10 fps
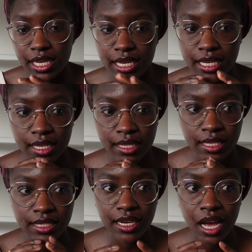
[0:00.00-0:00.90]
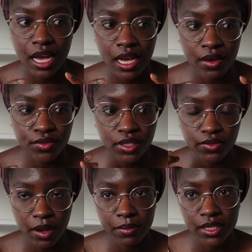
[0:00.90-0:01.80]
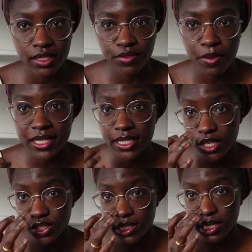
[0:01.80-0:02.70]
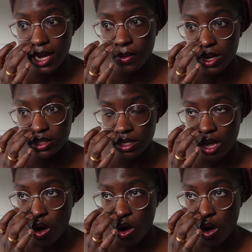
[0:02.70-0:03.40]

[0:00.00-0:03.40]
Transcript: it doesn't have the fermentation that I want,